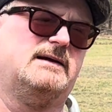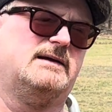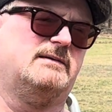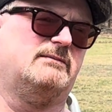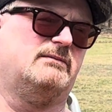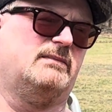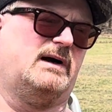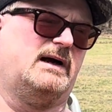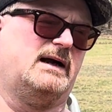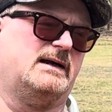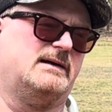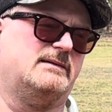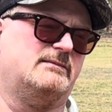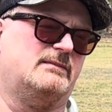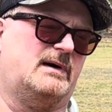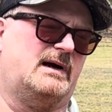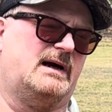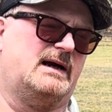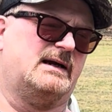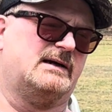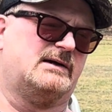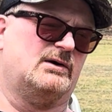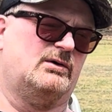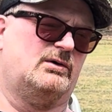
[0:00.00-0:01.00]

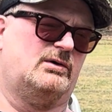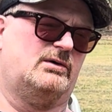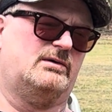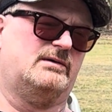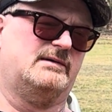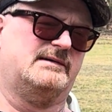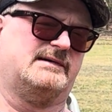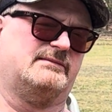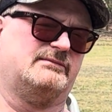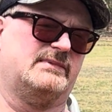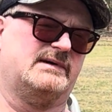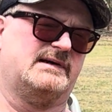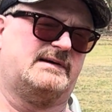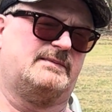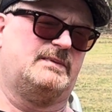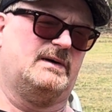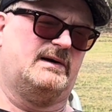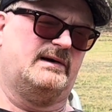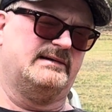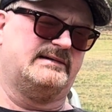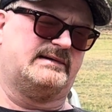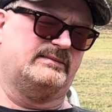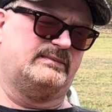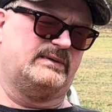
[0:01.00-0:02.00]
My goals and
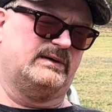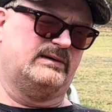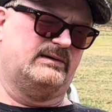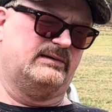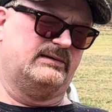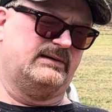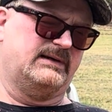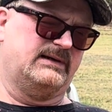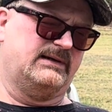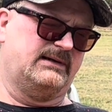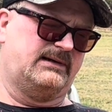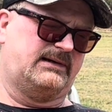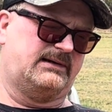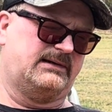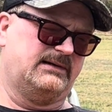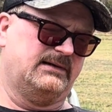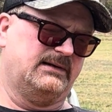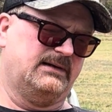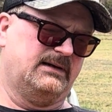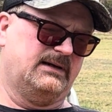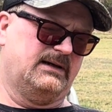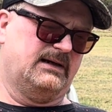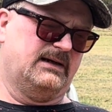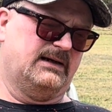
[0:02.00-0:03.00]
responsibilities
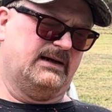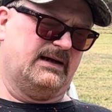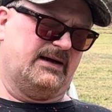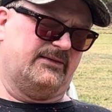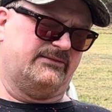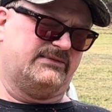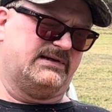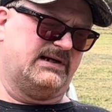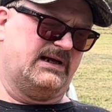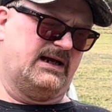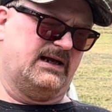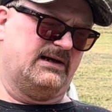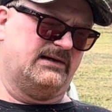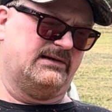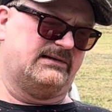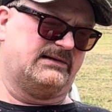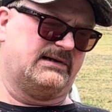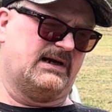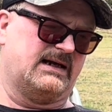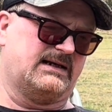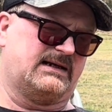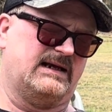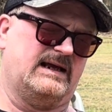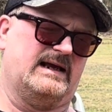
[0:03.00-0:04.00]
have changed.
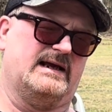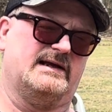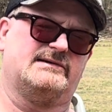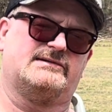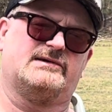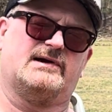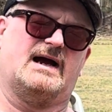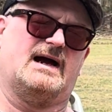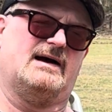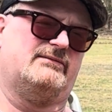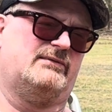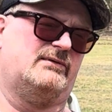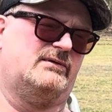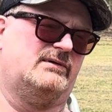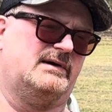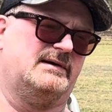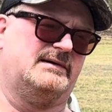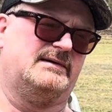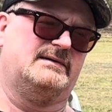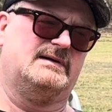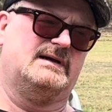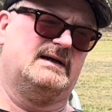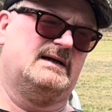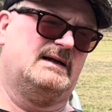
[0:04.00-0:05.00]
I can't travel
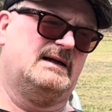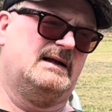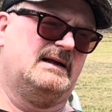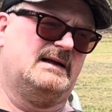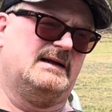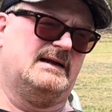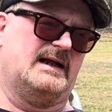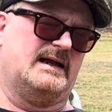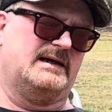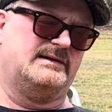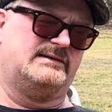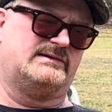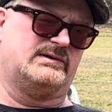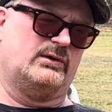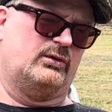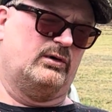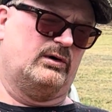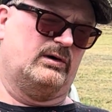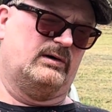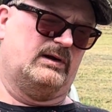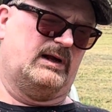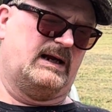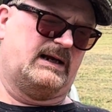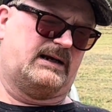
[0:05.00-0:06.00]
and
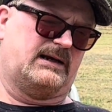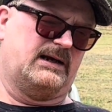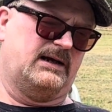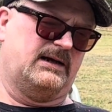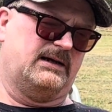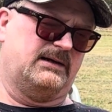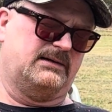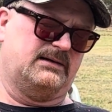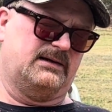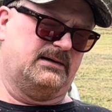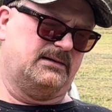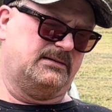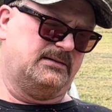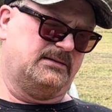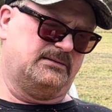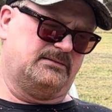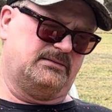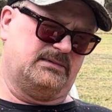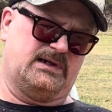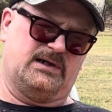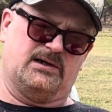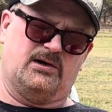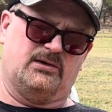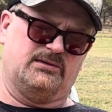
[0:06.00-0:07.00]
tour like
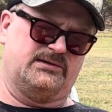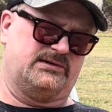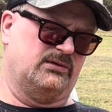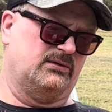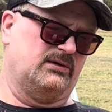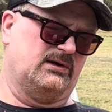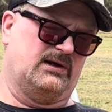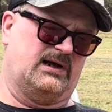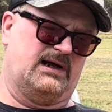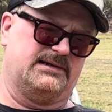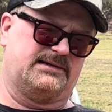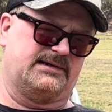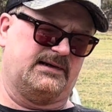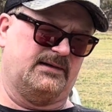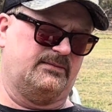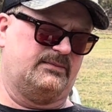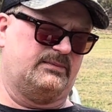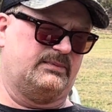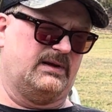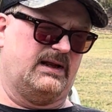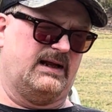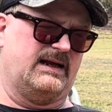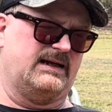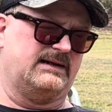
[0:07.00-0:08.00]
doing lots of
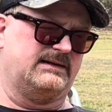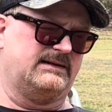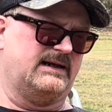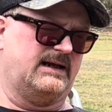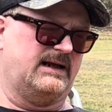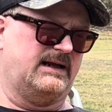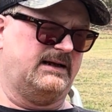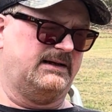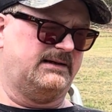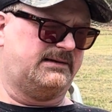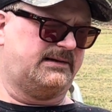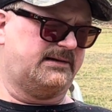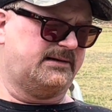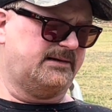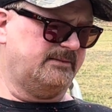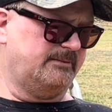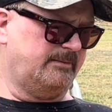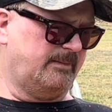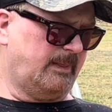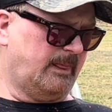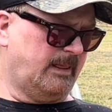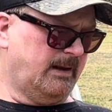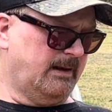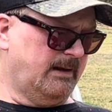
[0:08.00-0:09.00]
playing dates.
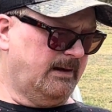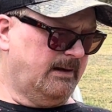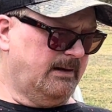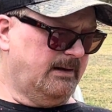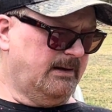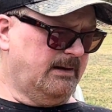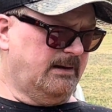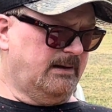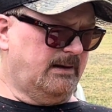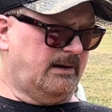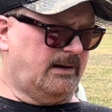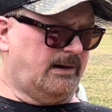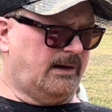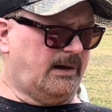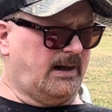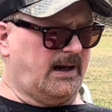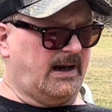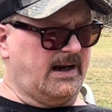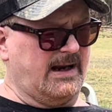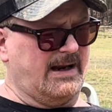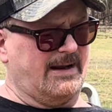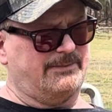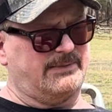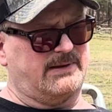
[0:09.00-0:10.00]
I
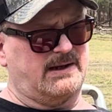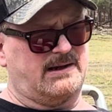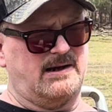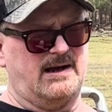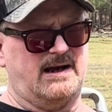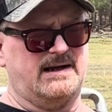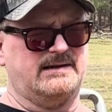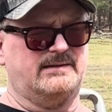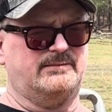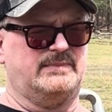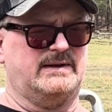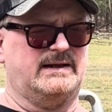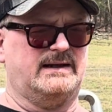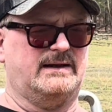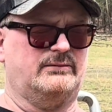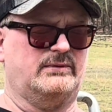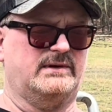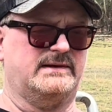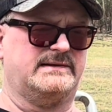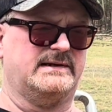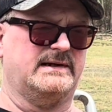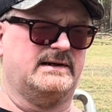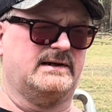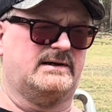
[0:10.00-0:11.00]
have to kind of be
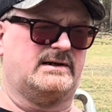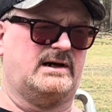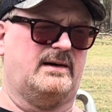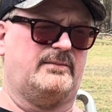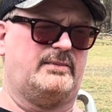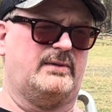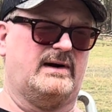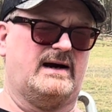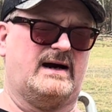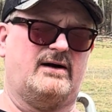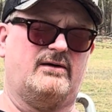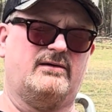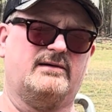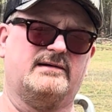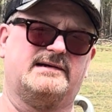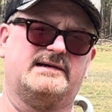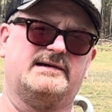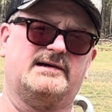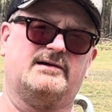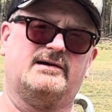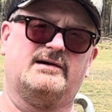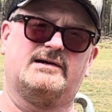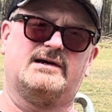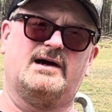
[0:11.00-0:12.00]
within a couple hours
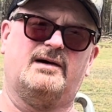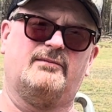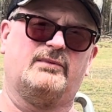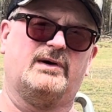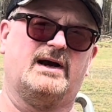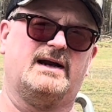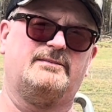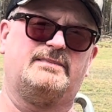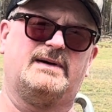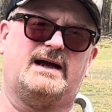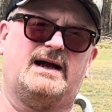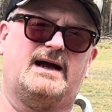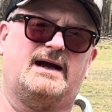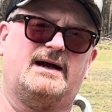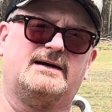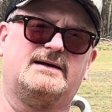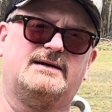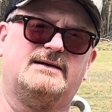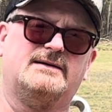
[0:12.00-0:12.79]
here and come right back